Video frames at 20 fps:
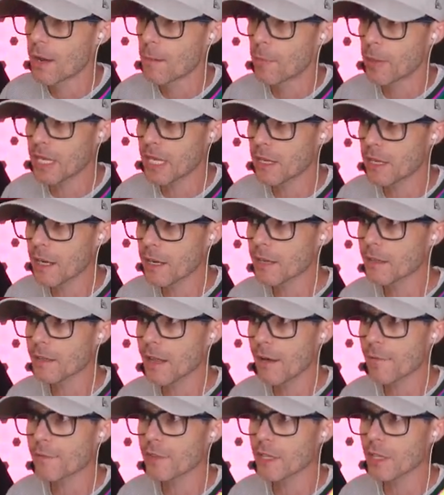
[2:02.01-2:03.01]
But you're gonna
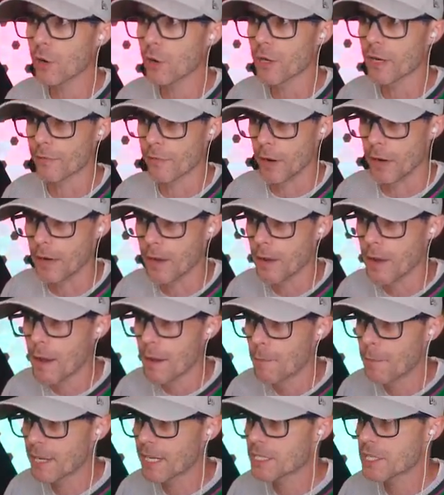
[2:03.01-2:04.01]
love the look of it,
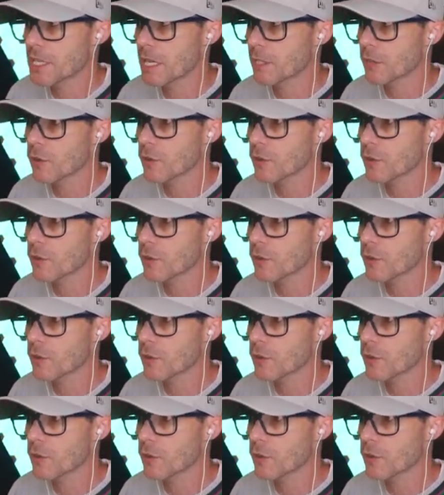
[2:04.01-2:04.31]
because it